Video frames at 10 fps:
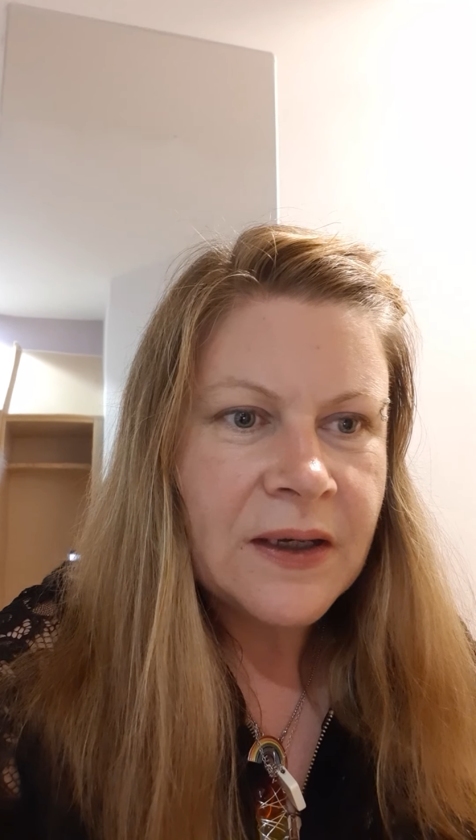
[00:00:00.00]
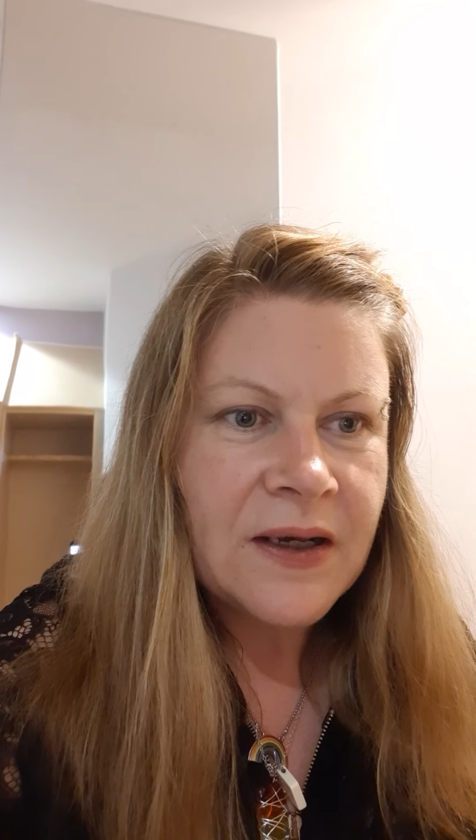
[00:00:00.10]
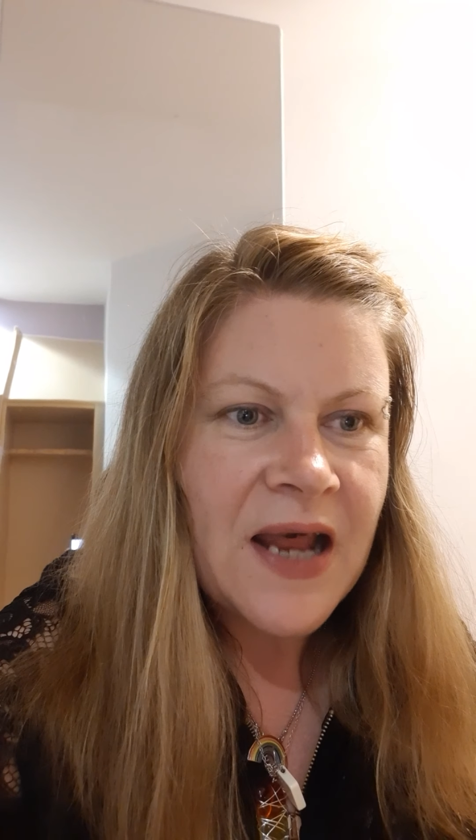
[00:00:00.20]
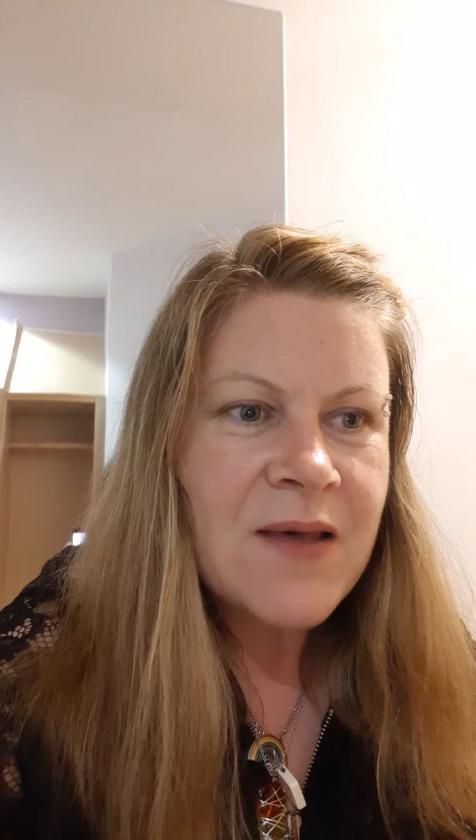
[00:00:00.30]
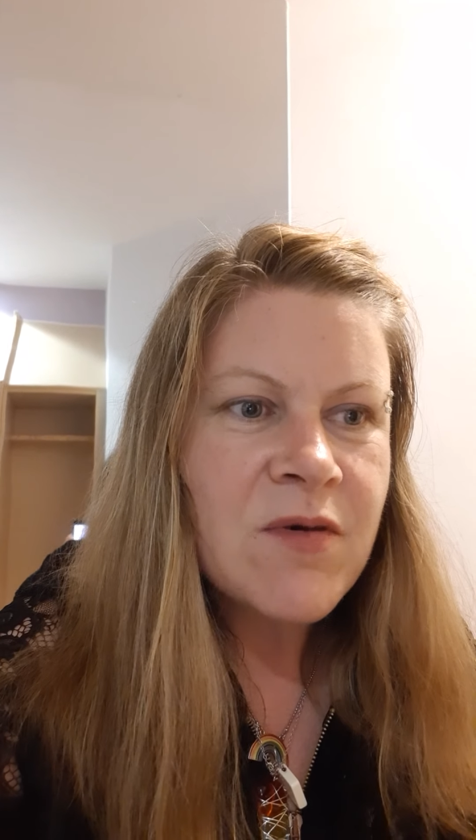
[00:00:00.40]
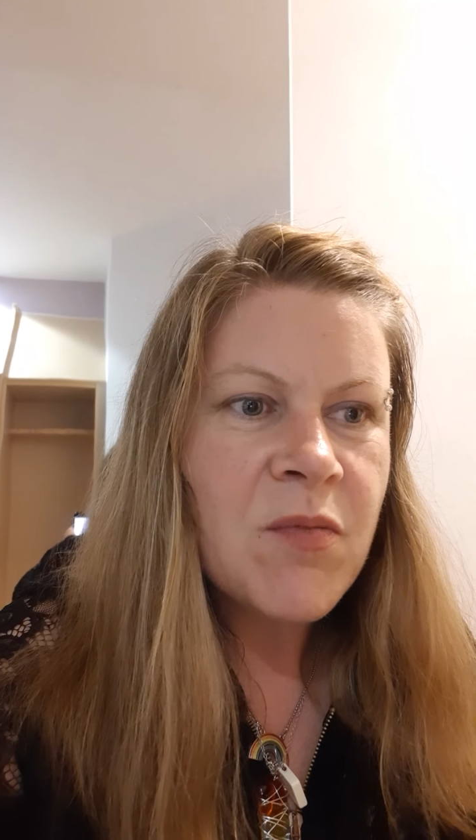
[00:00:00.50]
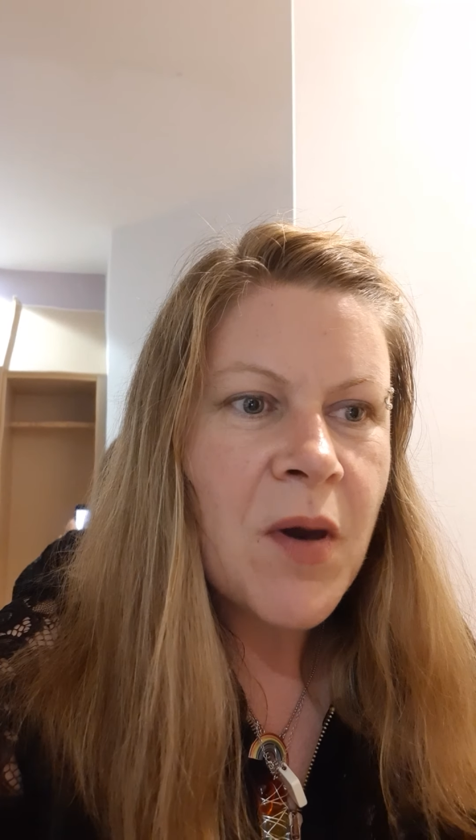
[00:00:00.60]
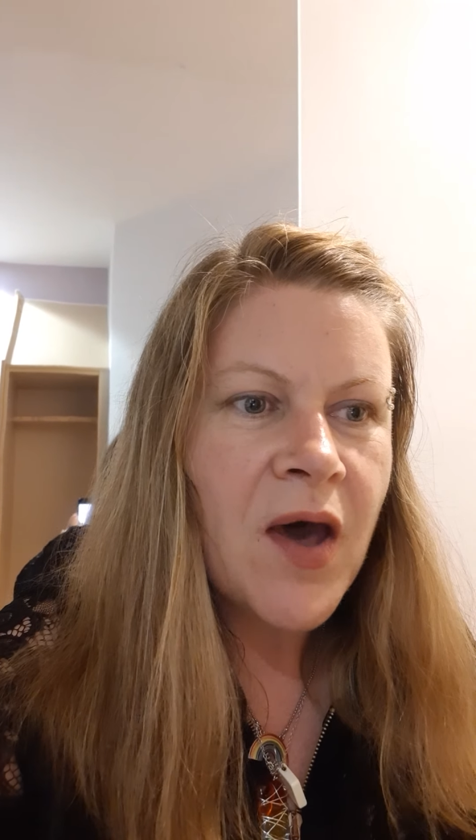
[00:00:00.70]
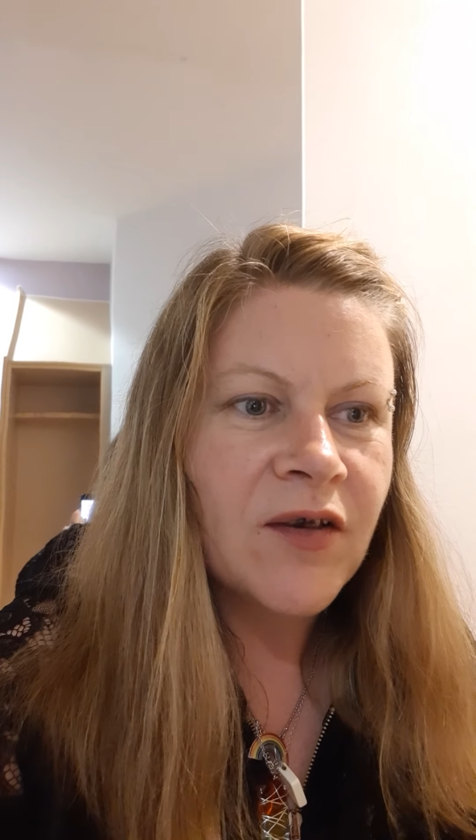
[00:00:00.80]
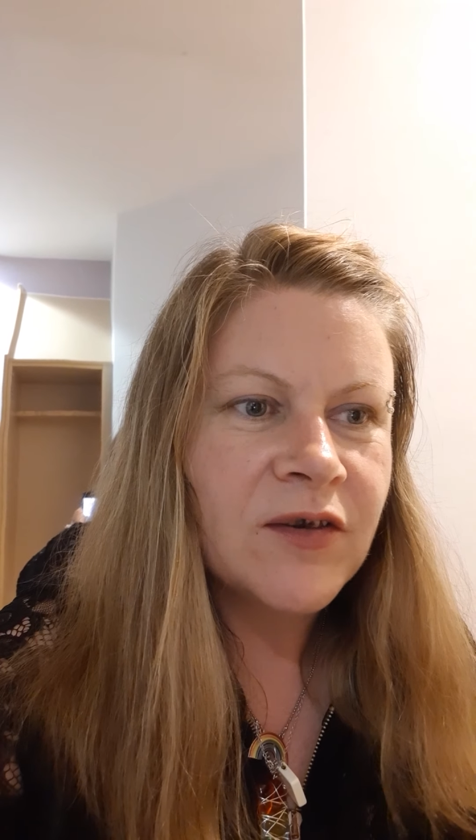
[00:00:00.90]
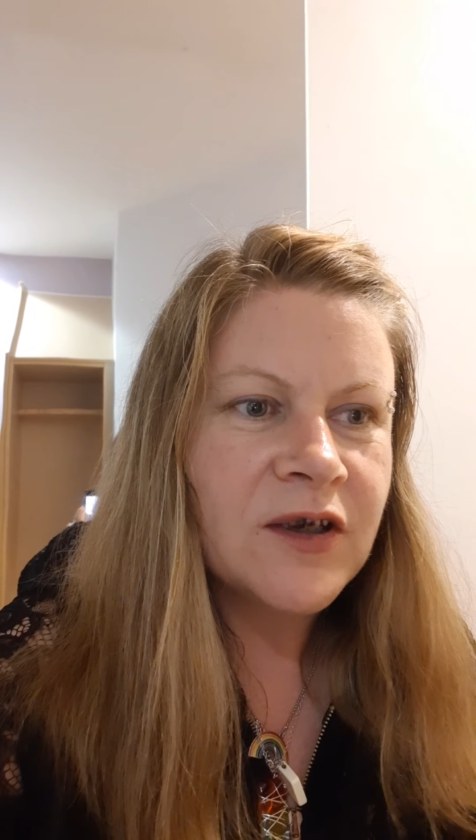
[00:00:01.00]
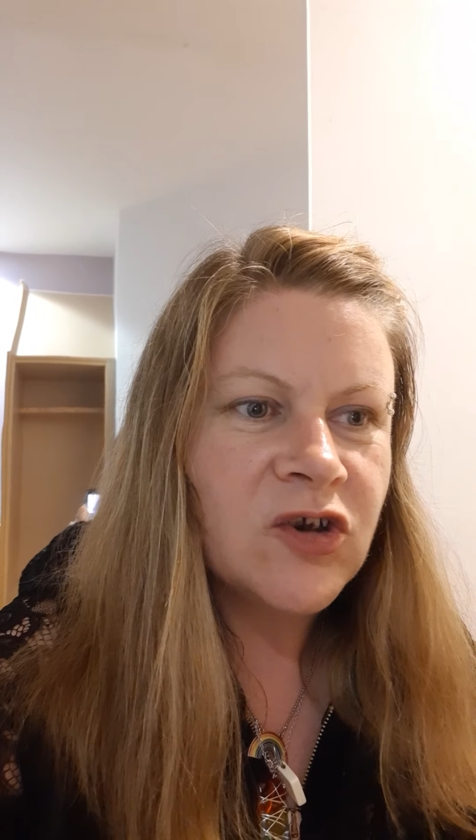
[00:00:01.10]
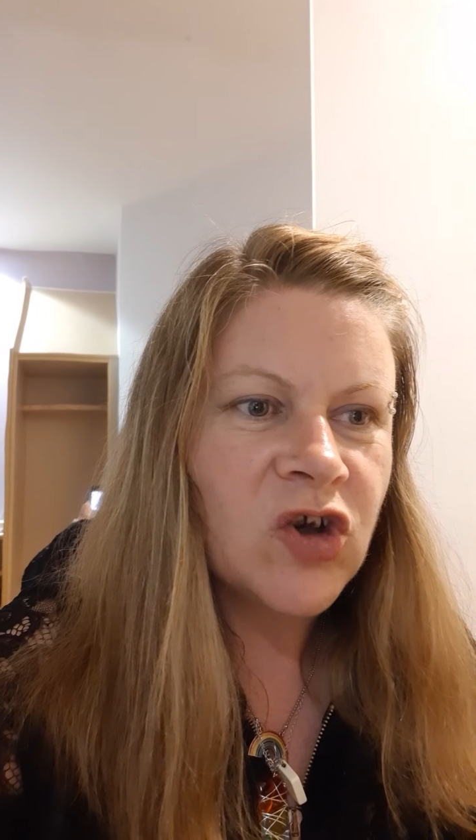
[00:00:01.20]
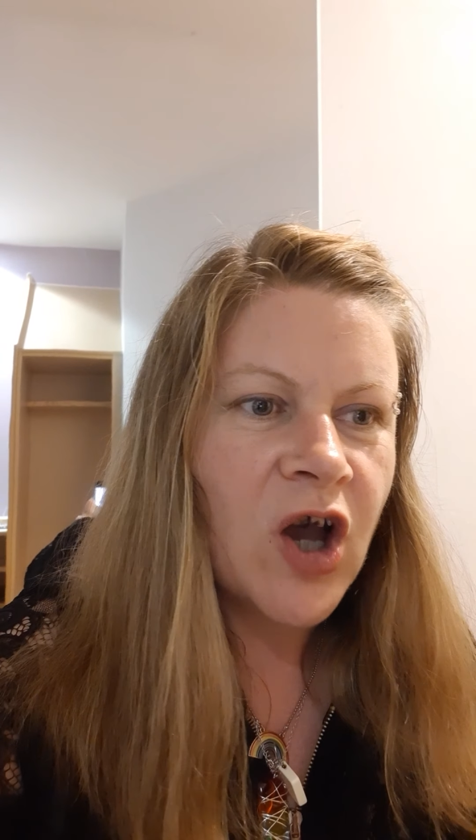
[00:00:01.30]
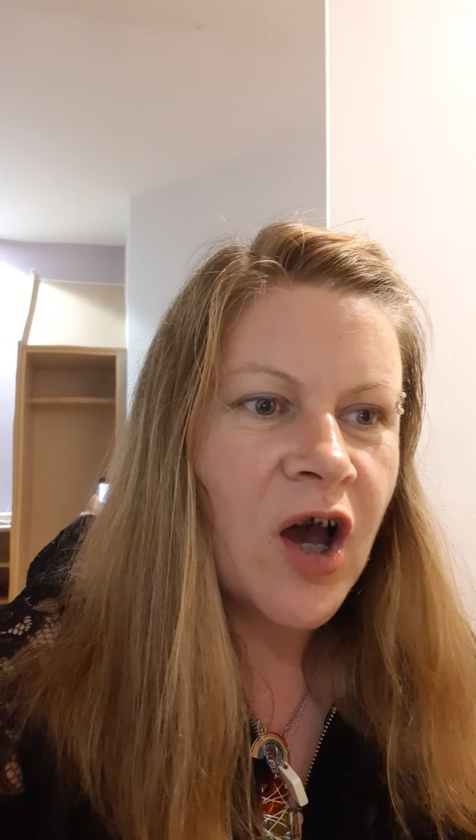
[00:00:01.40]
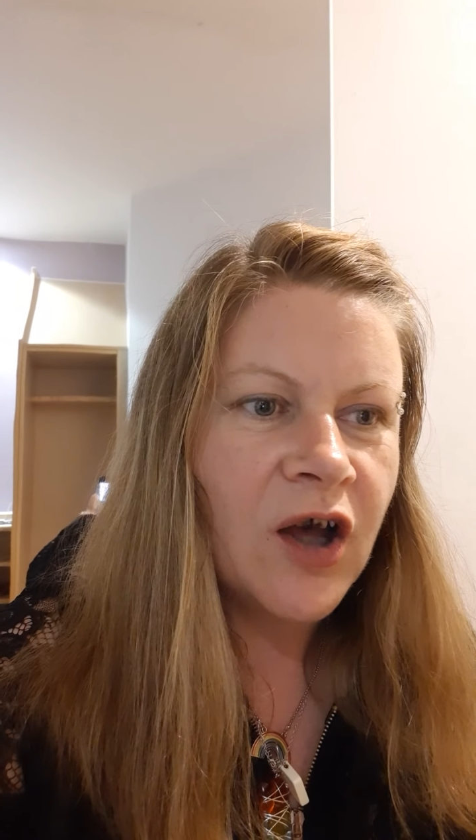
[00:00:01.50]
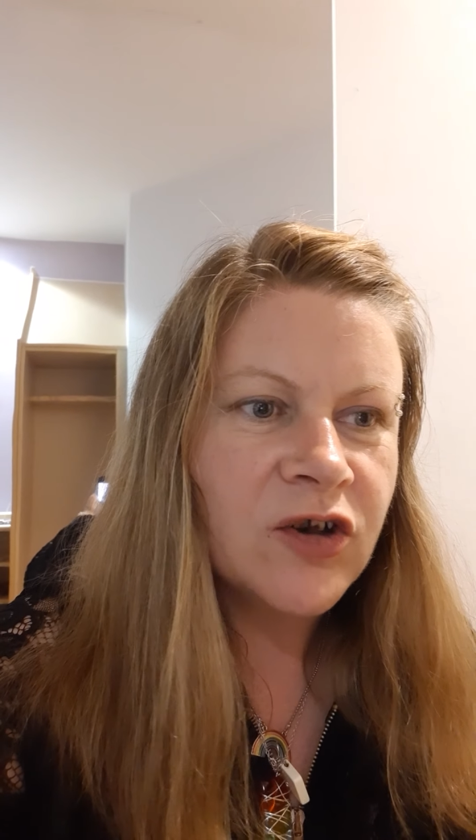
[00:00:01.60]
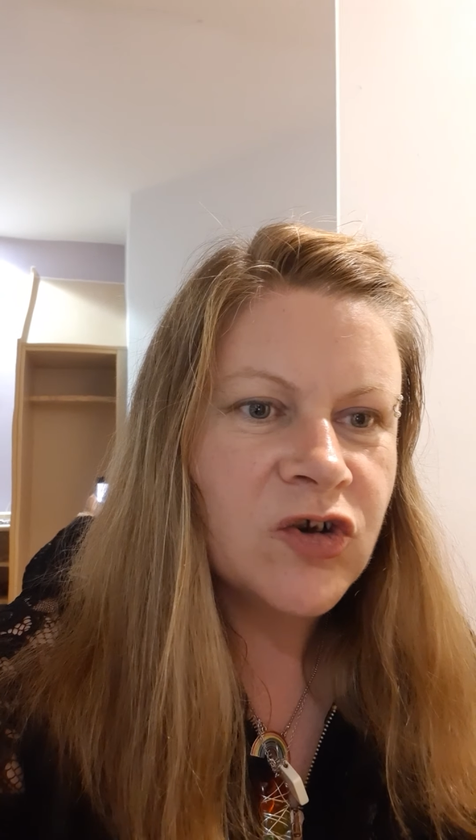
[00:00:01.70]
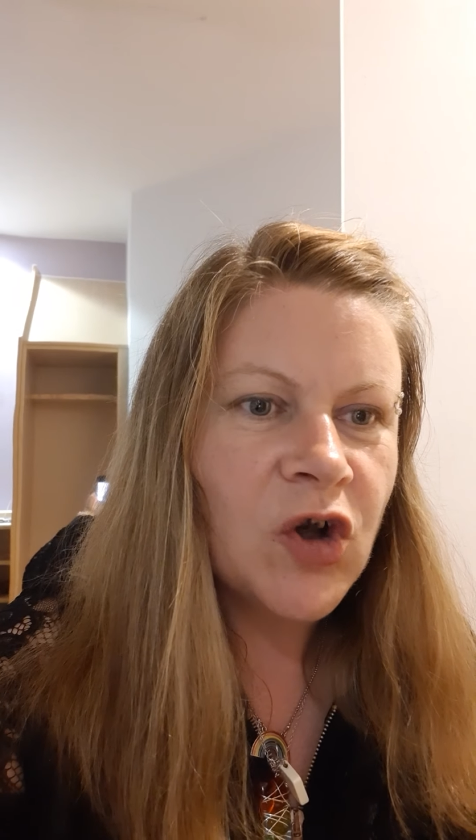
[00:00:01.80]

Name of person in charge,